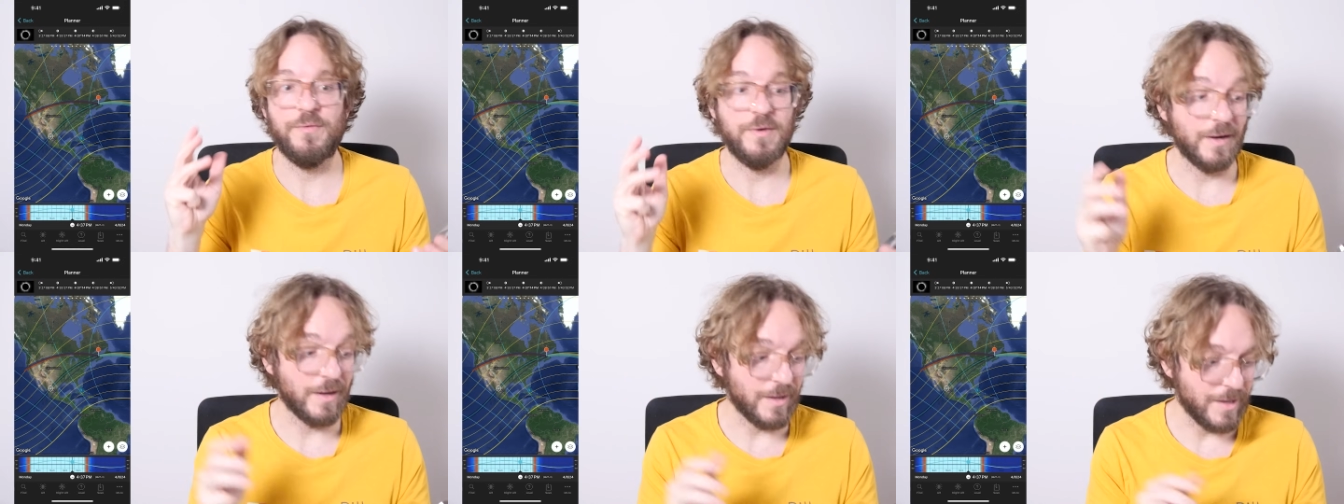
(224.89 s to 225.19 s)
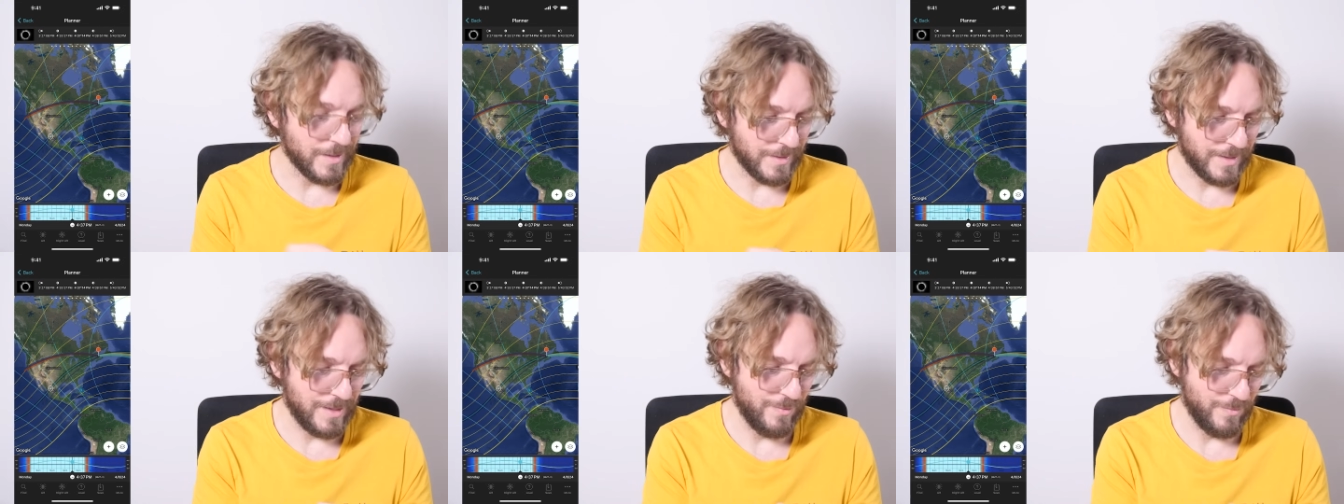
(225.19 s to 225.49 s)
We are
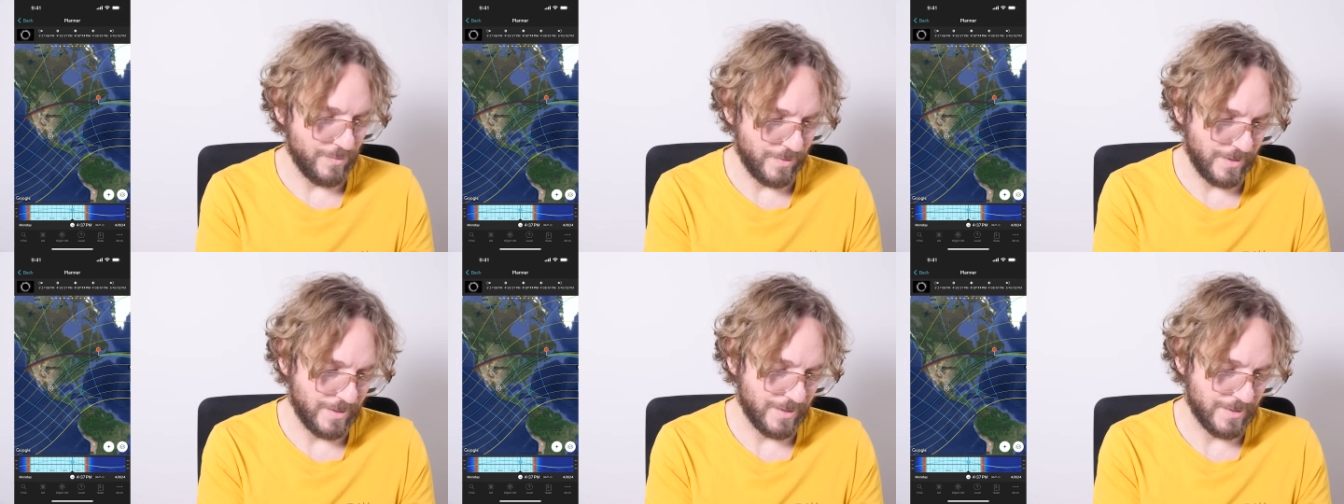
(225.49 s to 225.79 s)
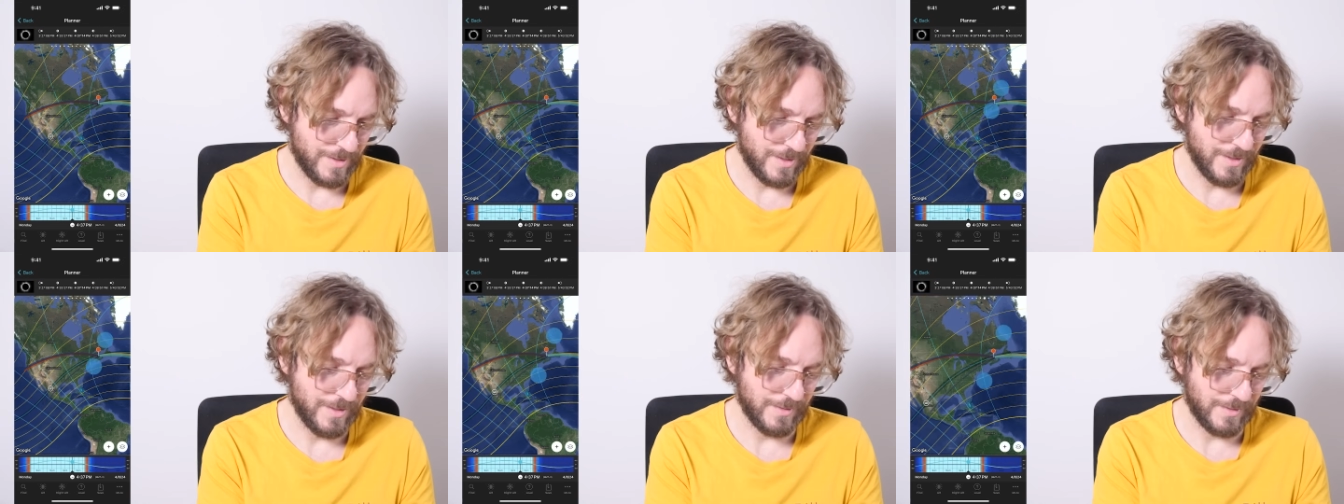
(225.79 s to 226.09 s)
lucky
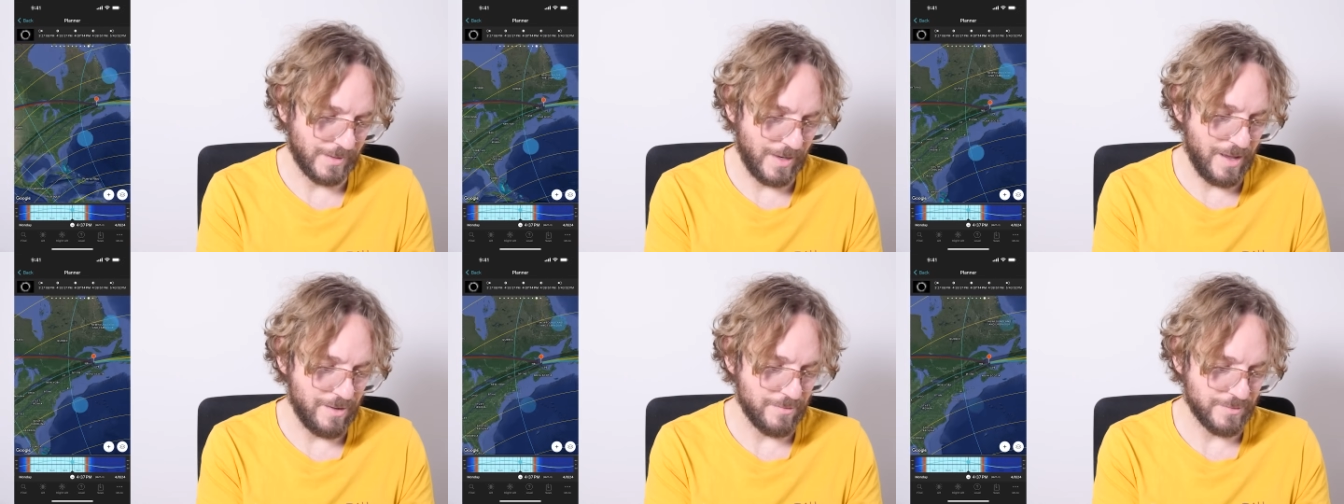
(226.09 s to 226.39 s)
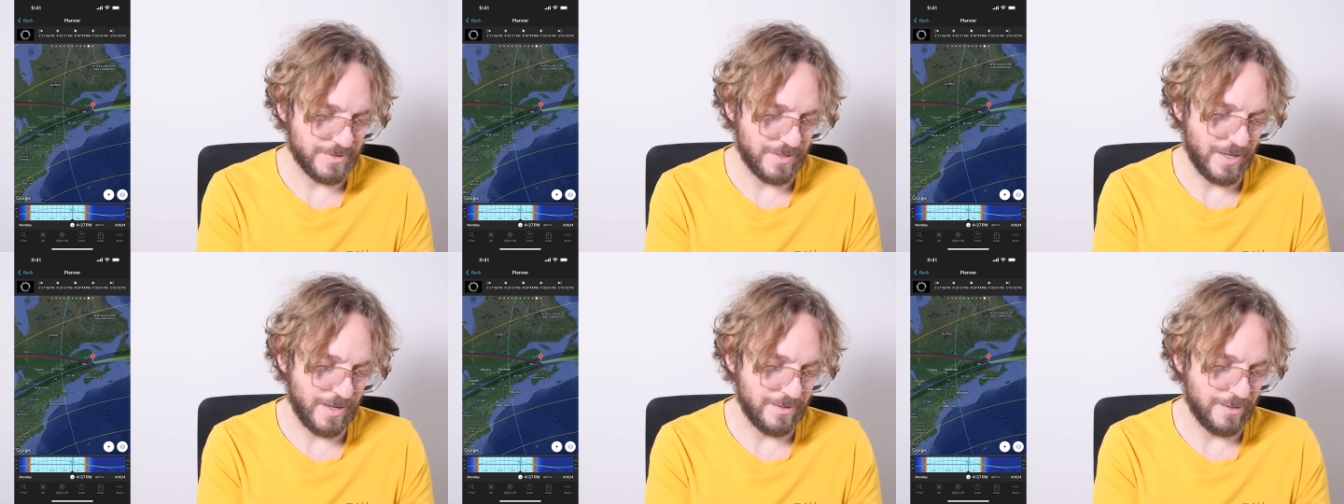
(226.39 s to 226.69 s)
with
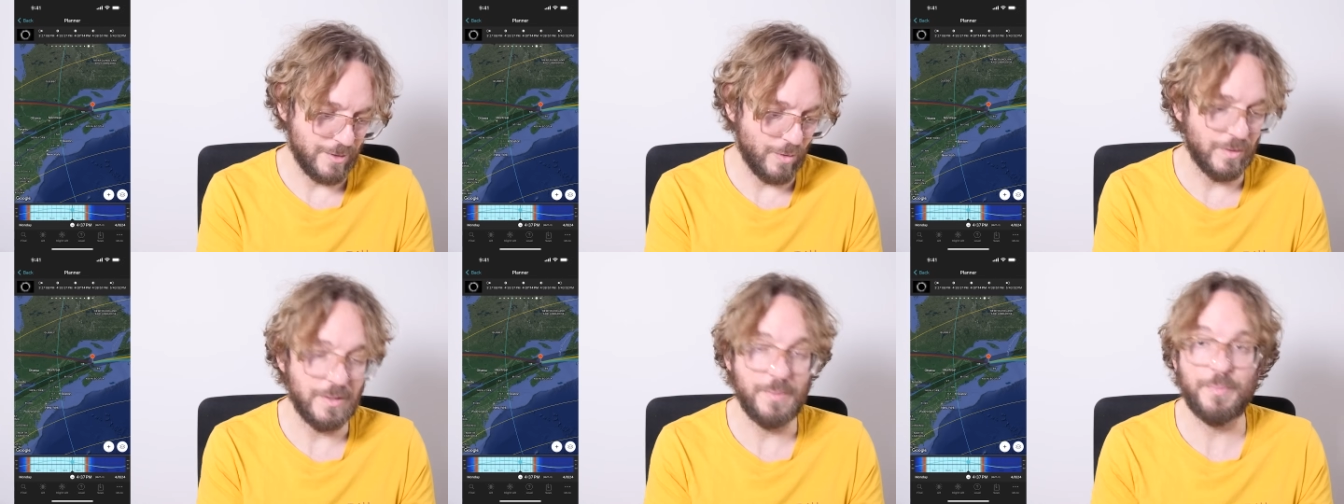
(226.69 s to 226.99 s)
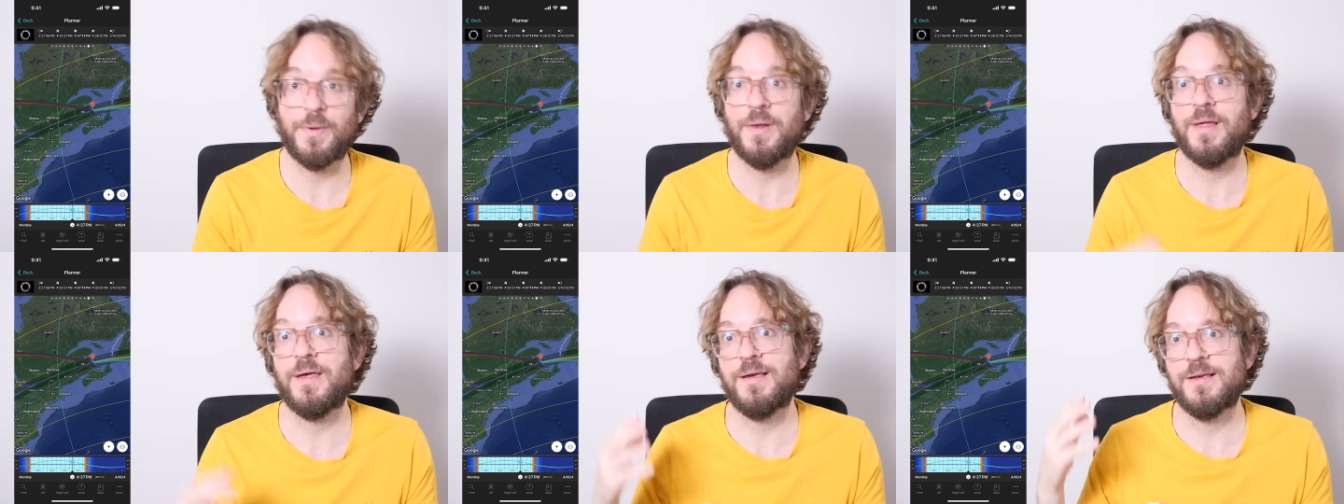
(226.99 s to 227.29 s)
clouds, and the only
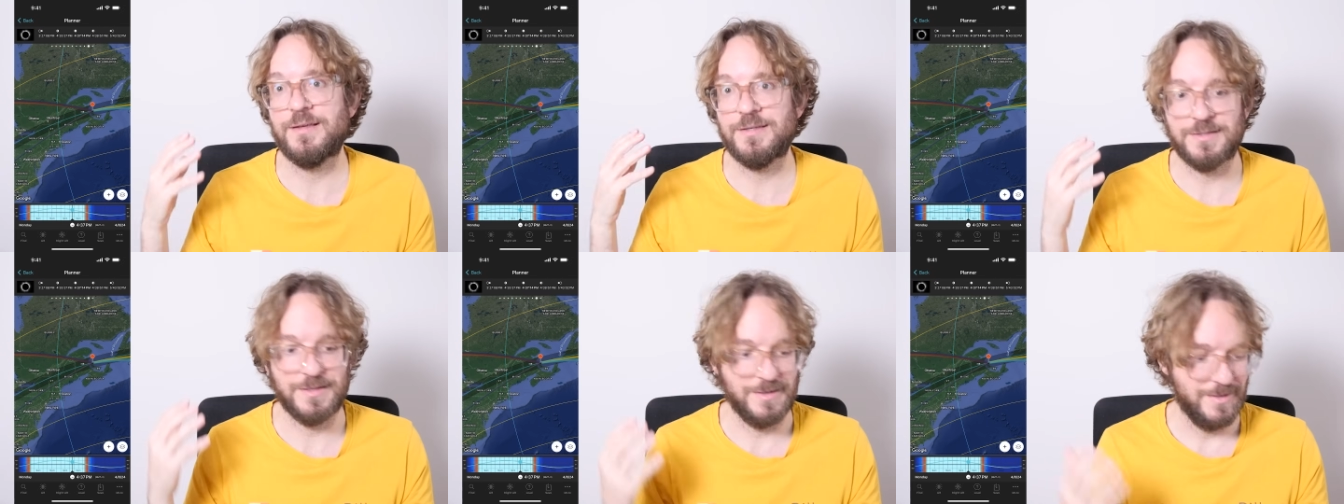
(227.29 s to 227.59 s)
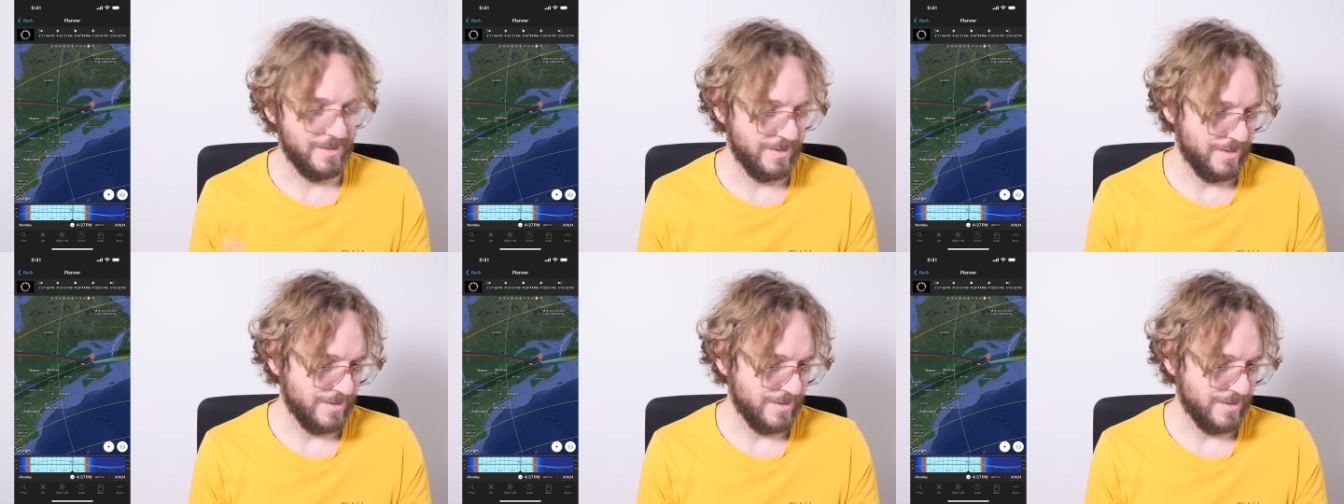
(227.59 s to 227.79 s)
place